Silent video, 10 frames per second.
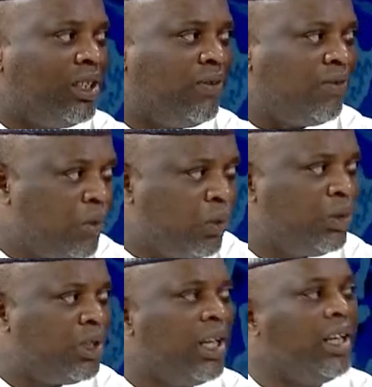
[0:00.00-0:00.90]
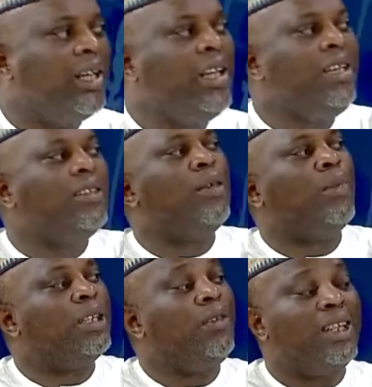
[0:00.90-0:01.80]
food, is a
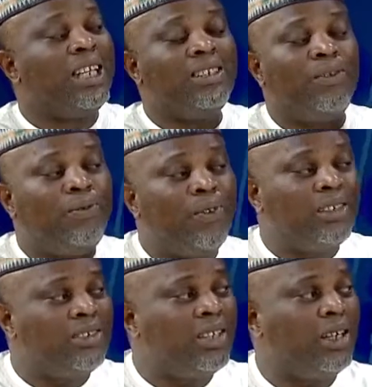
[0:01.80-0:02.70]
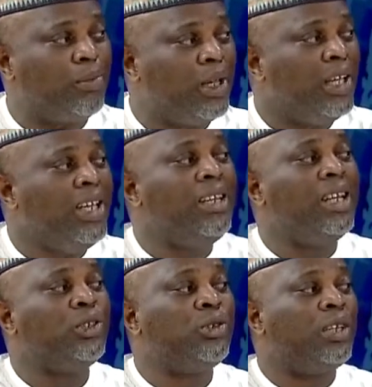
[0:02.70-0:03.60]
matter. In fact, that's the first step in
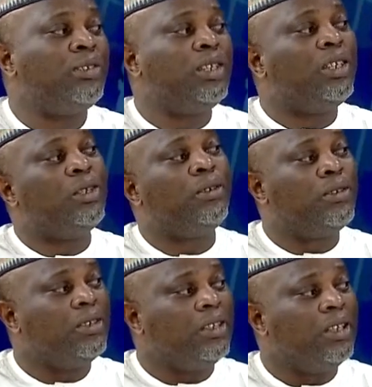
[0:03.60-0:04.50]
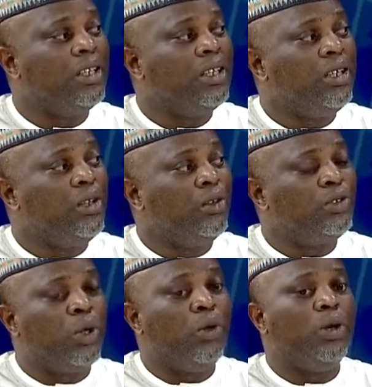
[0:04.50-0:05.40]
national security.
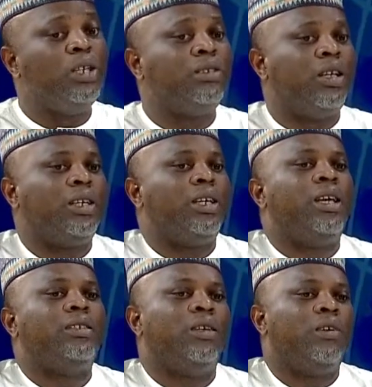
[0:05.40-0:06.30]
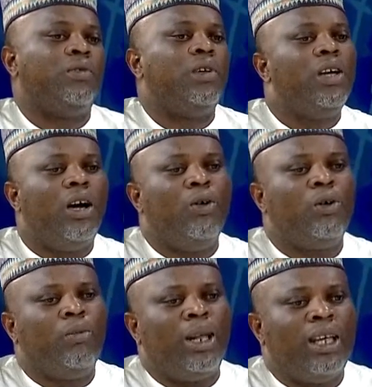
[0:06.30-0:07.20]
So it's not a case of
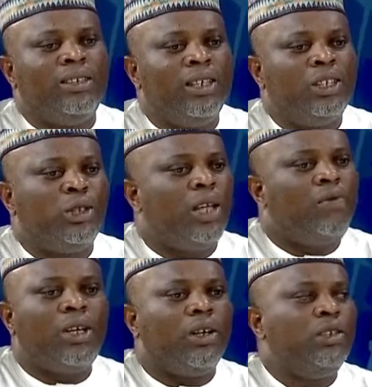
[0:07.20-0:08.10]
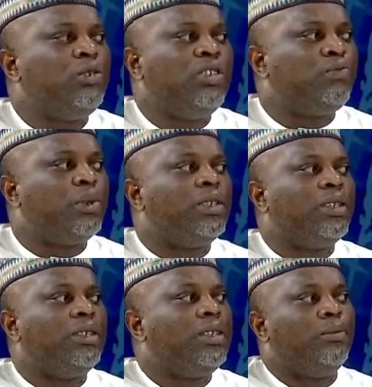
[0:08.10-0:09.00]
globalization. Every country is
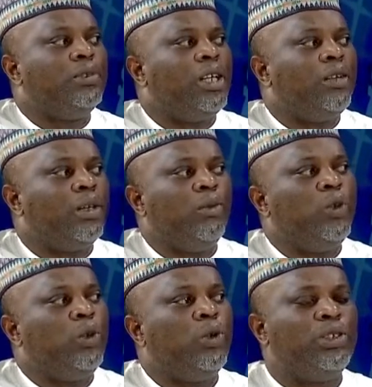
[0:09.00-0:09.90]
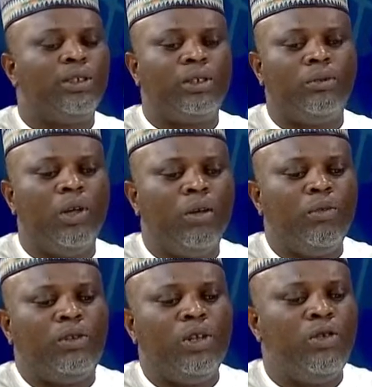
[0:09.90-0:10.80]
protecting themselves. I mean, we know what's going on
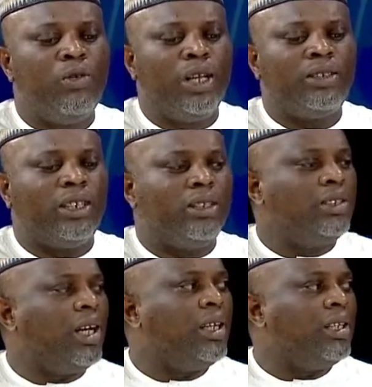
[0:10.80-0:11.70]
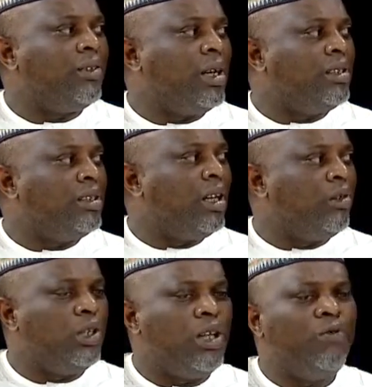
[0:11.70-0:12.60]
between U.S. and China right now.
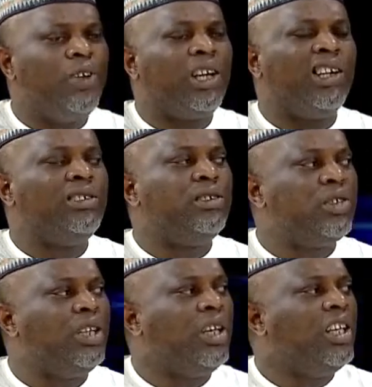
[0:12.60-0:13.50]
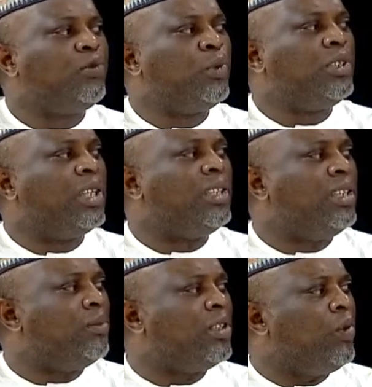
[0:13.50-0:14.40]
Every country is protecting
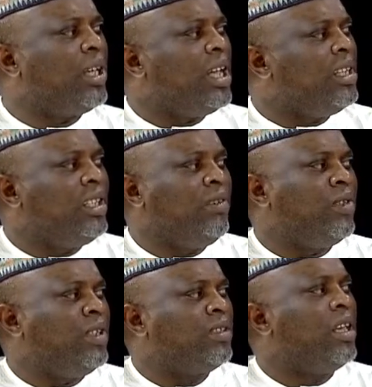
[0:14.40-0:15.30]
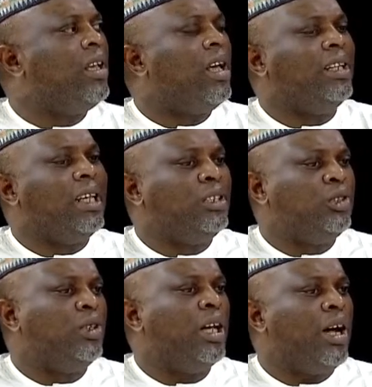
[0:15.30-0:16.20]
themselves. We can't leave this
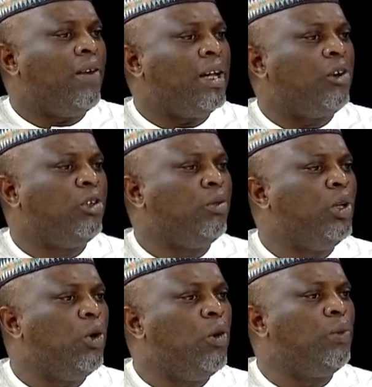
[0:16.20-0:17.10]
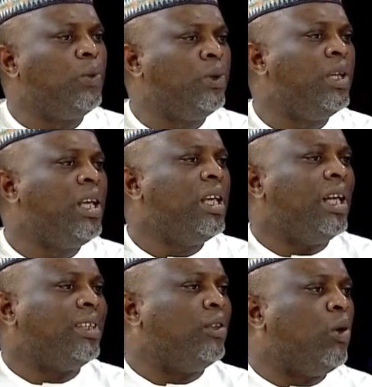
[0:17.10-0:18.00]
Nigeria, our economy, open
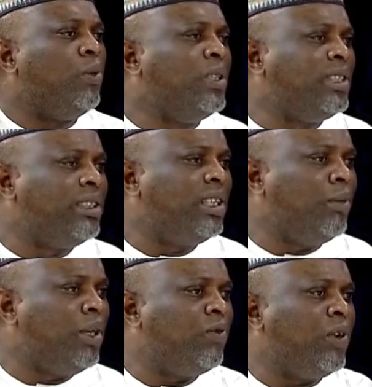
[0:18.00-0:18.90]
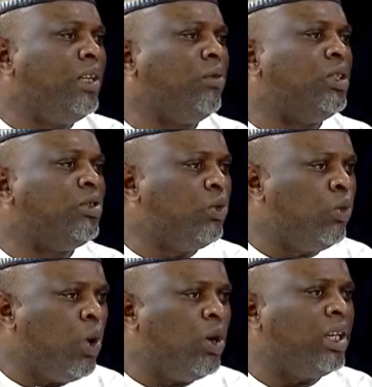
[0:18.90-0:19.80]
as an open sesame for anybody to
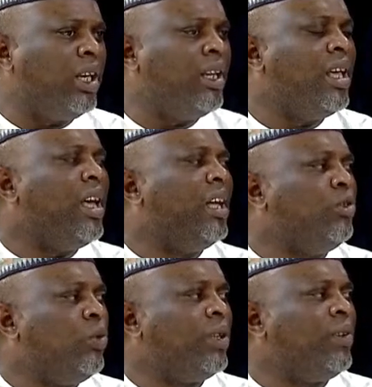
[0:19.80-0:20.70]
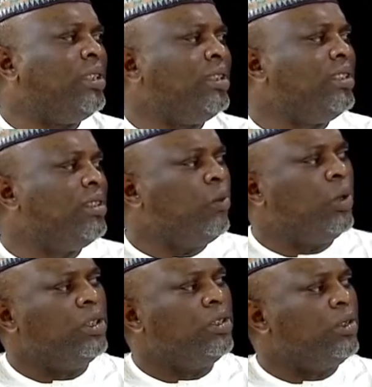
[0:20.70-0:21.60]
walk in and do whatever it is they
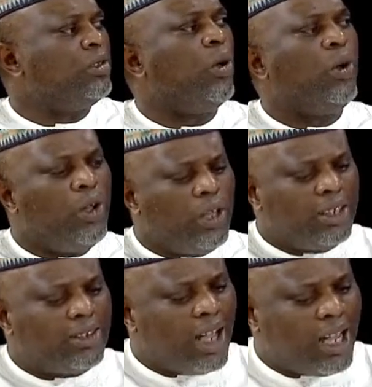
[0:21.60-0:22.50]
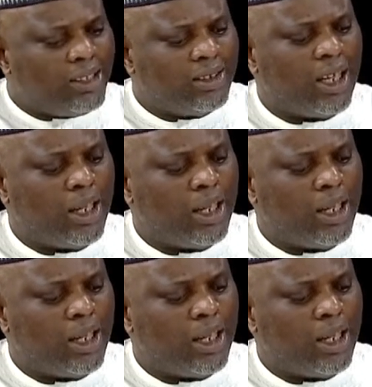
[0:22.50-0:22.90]
want. So it's high time